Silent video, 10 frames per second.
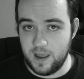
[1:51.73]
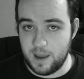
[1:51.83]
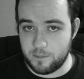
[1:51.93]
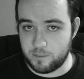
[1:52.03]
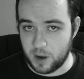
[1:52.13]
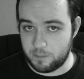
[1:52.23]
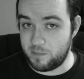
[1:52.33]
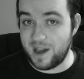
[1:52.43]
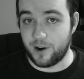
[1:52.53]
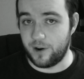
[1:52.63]
but
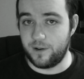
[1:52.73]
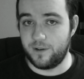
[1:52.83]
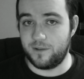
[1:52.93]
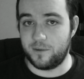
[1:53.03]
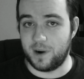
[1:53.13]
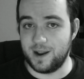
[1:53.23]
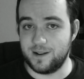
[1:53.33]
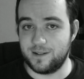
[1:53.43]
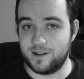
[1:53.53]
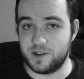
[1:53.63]
better, right?
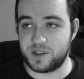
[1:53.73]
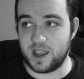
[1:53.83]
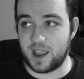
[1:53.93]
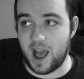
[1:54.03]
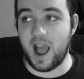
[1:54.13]
Because like I,